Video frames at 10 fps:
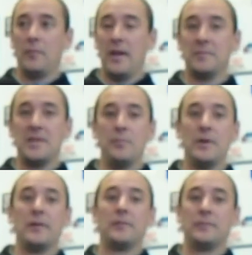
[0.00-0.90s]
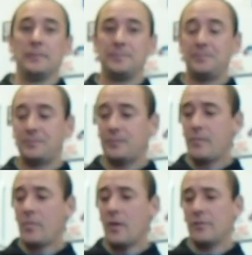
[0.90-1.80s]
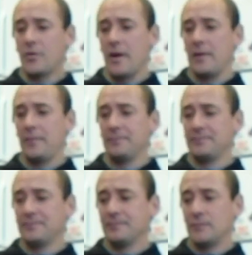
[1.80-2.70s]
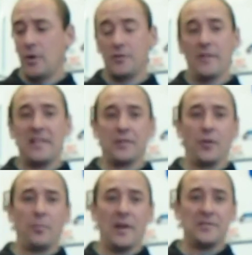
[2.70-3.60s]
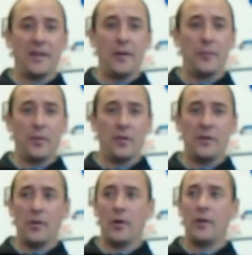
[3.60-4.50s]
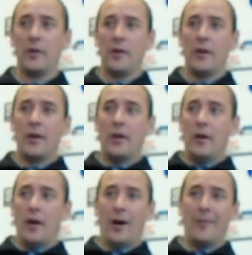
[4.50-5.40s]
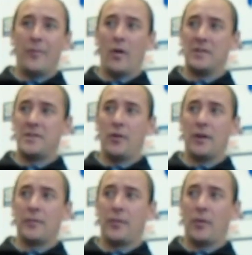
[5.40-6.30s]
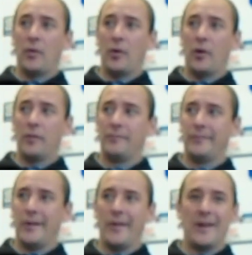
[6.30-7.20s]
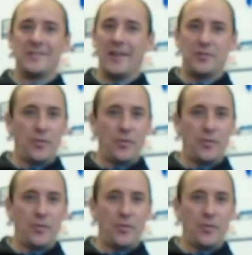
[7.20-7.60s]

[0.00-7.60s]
EMTB trained. So that's a good place to get your foot in the door. Volunteering for Ice Age